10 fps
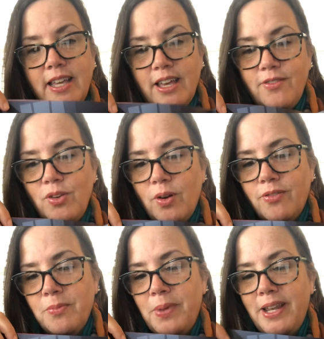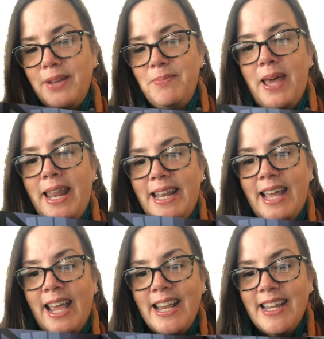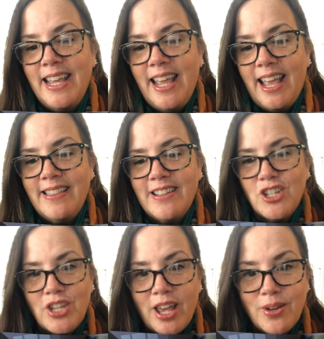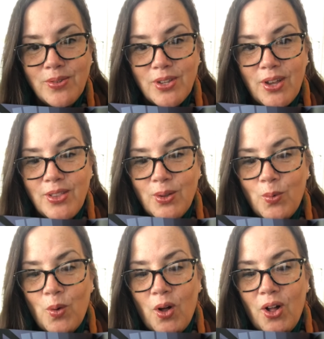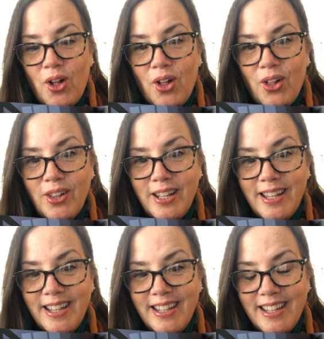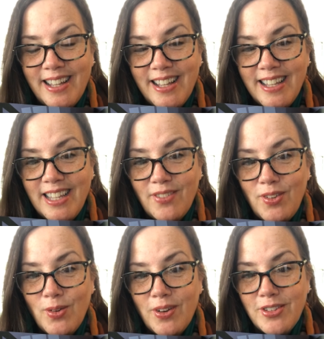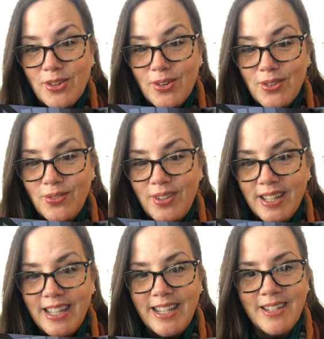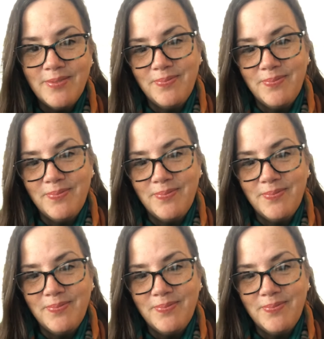Have you ever been in bed at night and the shadows on the wall give you a certain feeling?